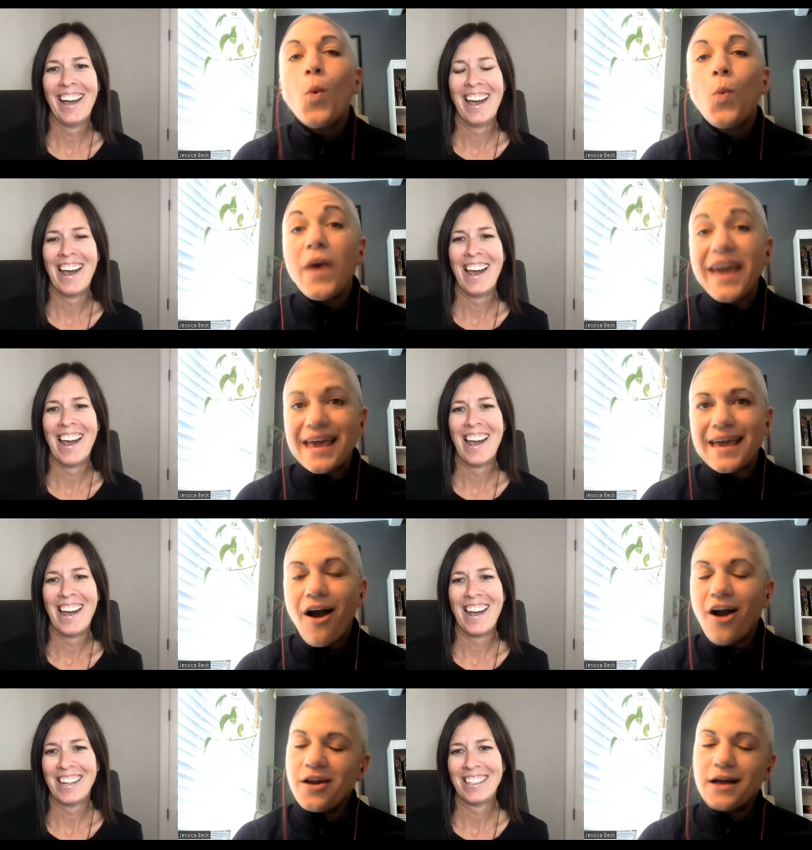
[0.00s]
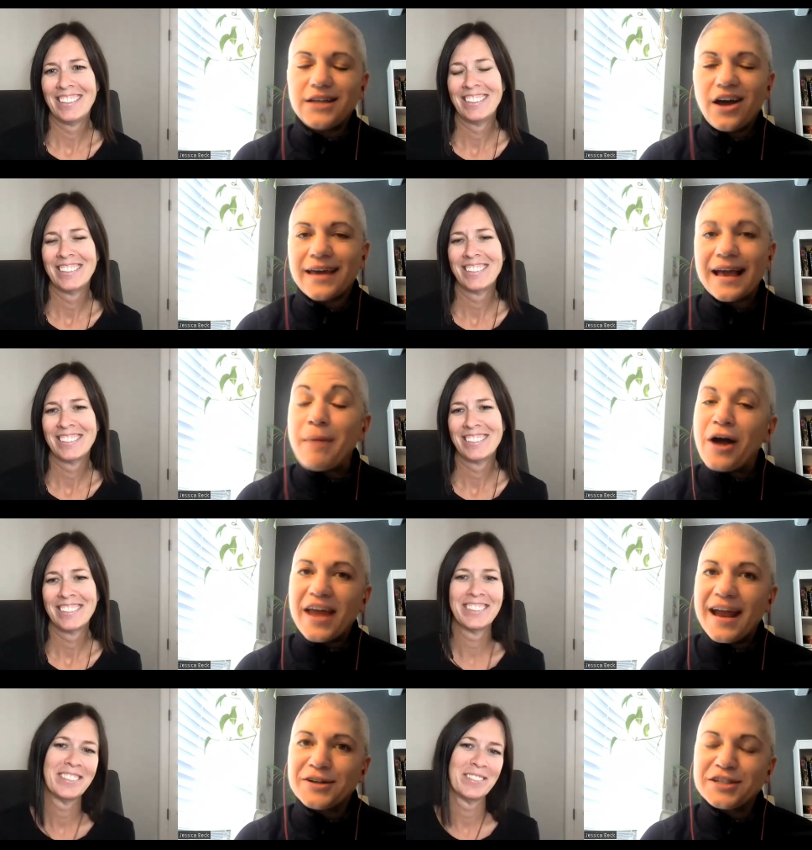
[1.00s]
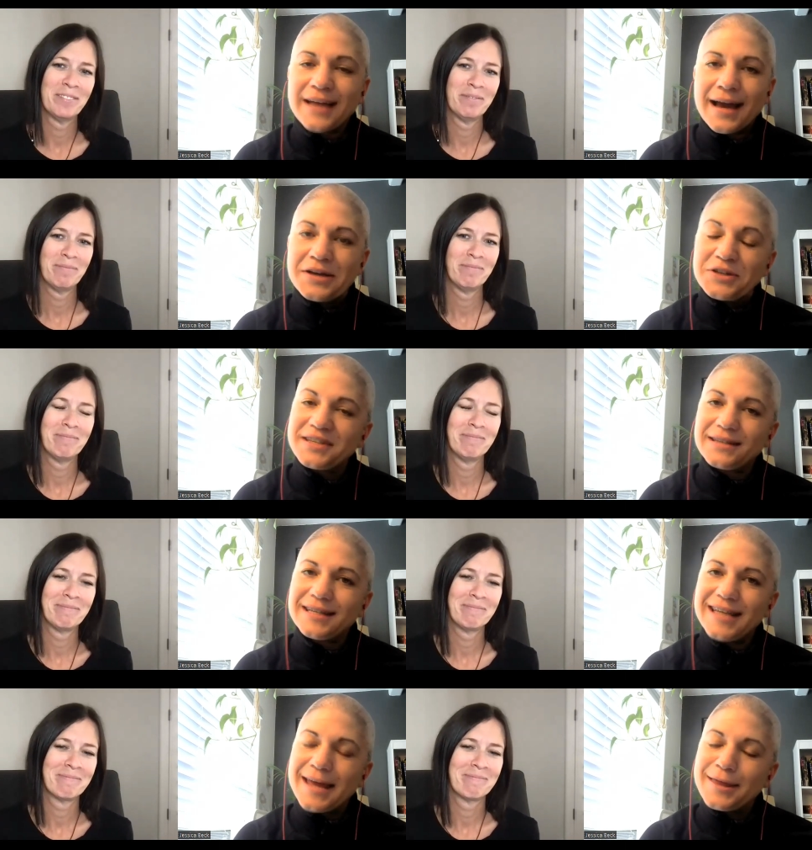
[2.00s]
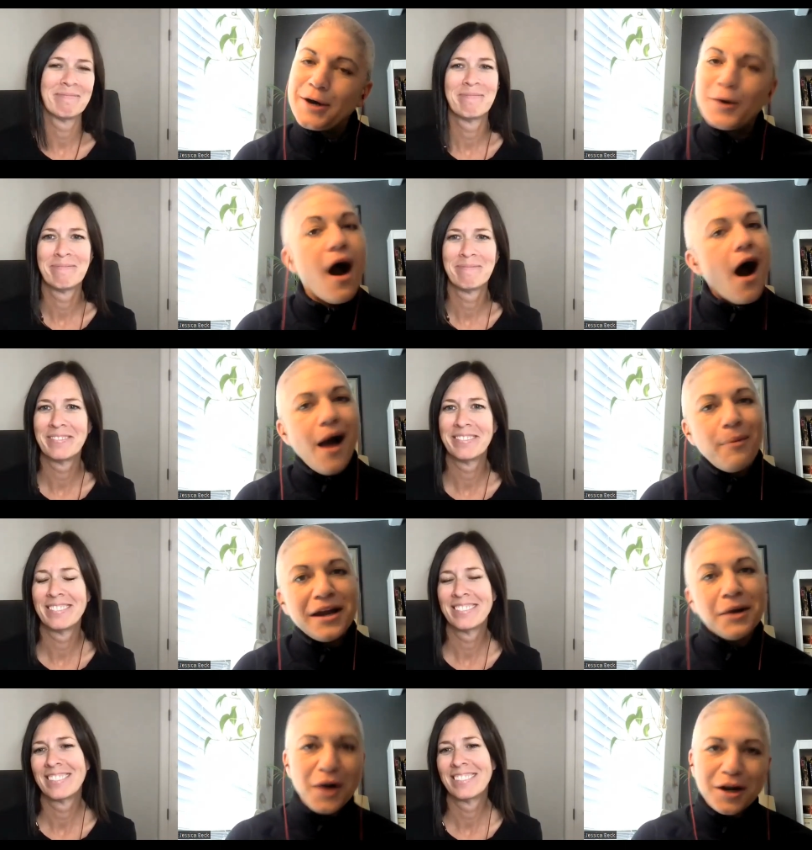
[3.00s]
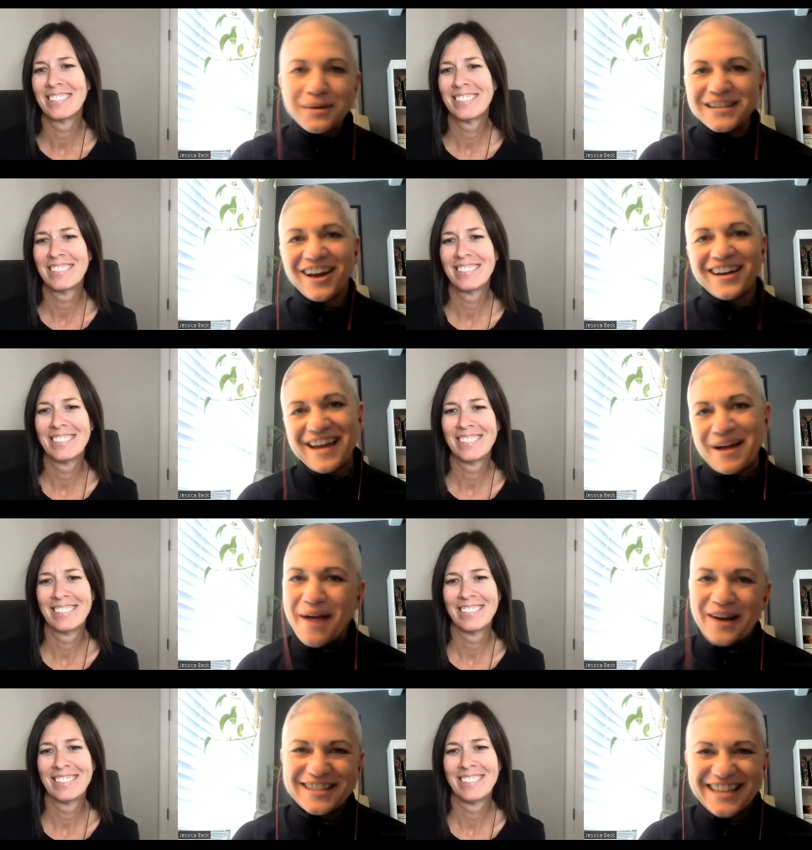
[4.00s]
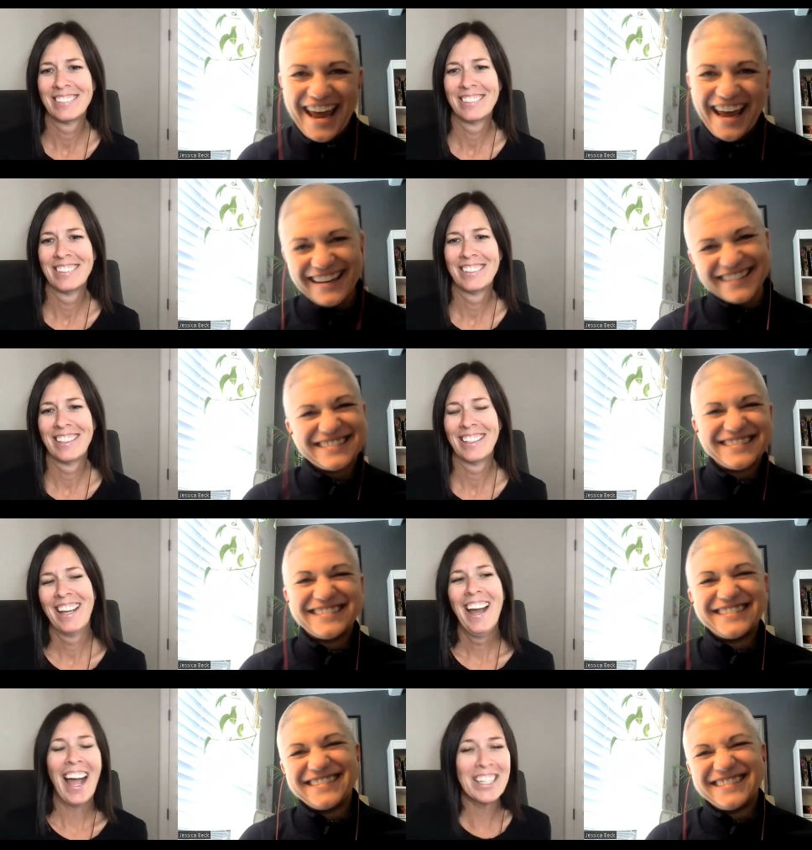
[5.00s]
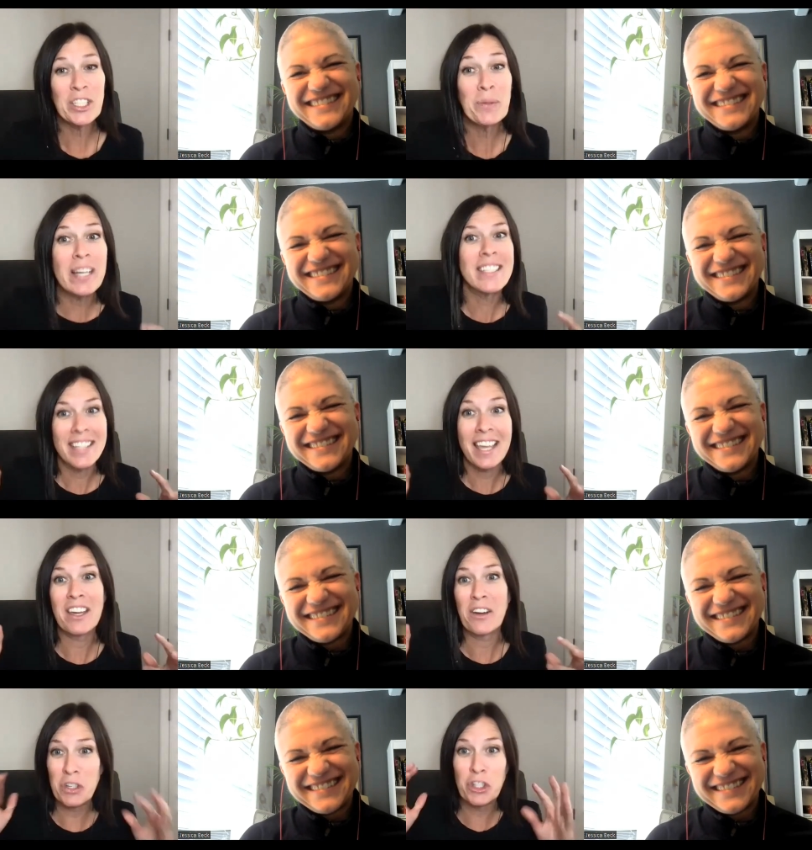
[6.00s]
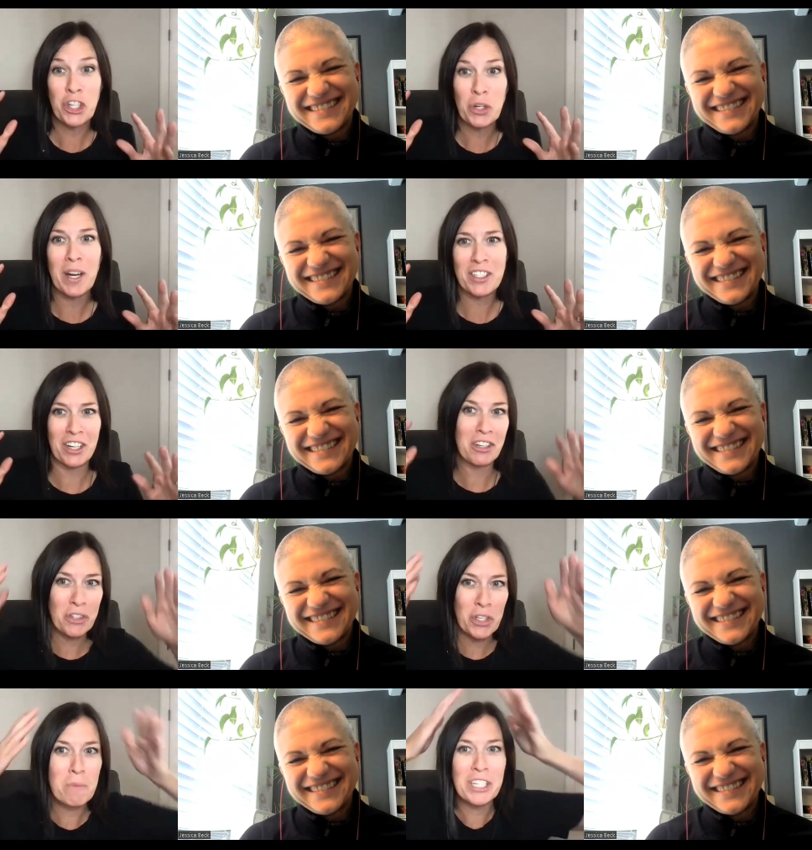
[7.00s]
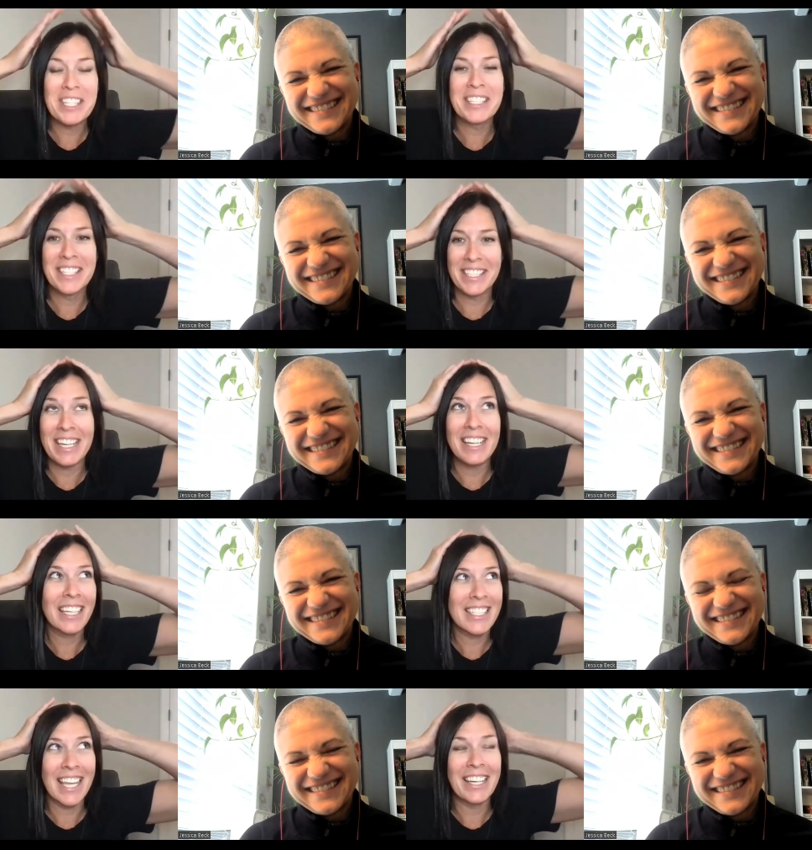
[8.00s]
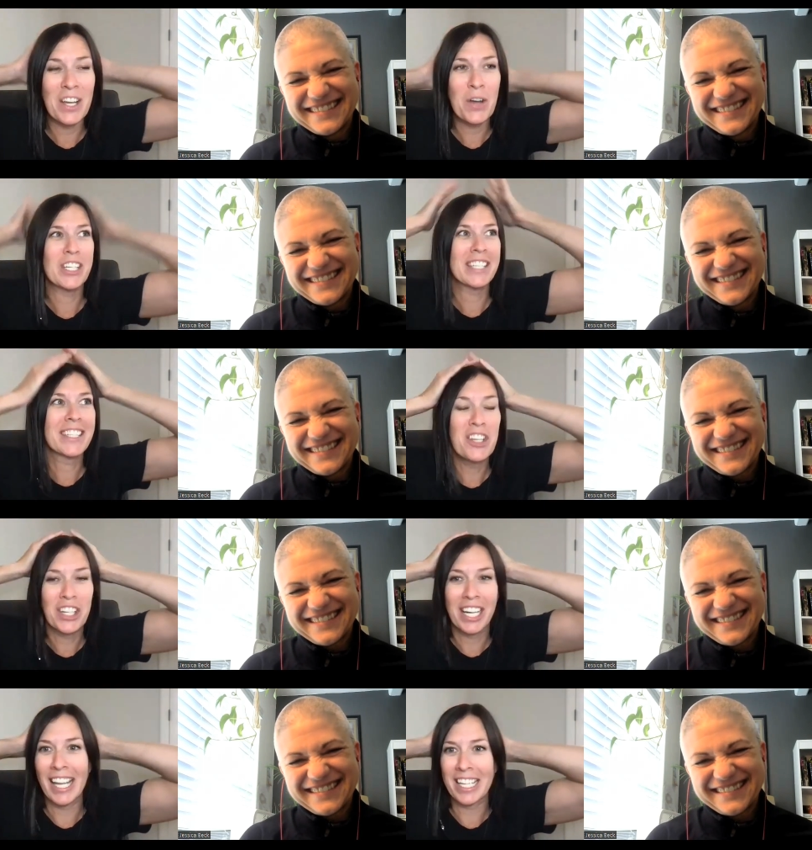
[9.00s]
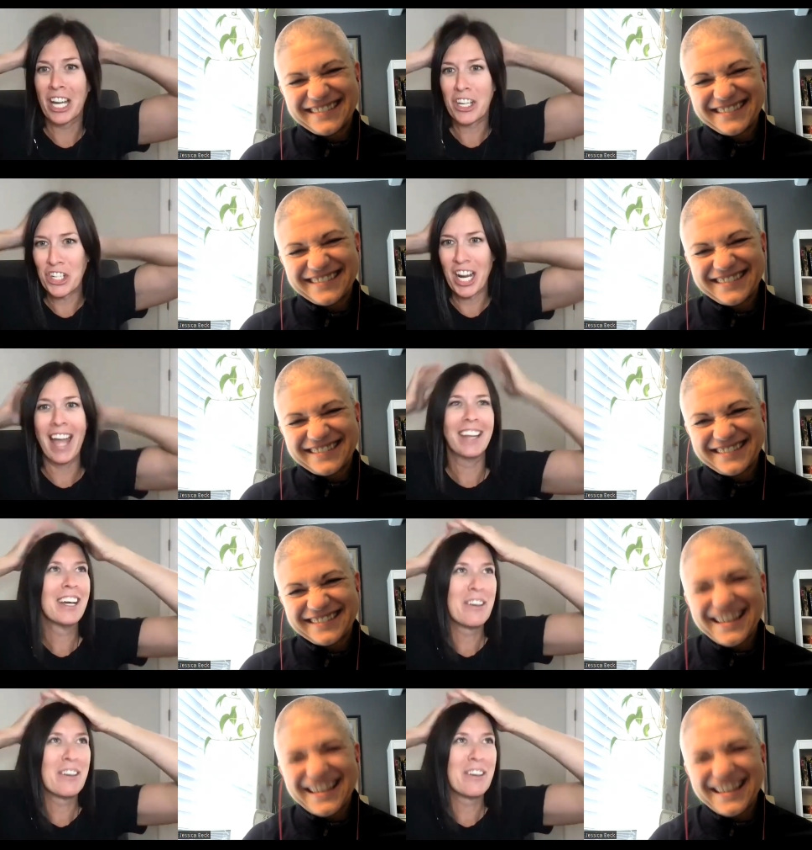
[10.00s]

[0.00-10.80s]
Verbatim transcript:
Speaker 1: we are not talking about hairstyles today, though. Aubrey, what are we talking about today?
Speaker 2: I do want to say, though, you should watch on YouTube just to see, because I know, Jessica, you're going to, like, touch your head a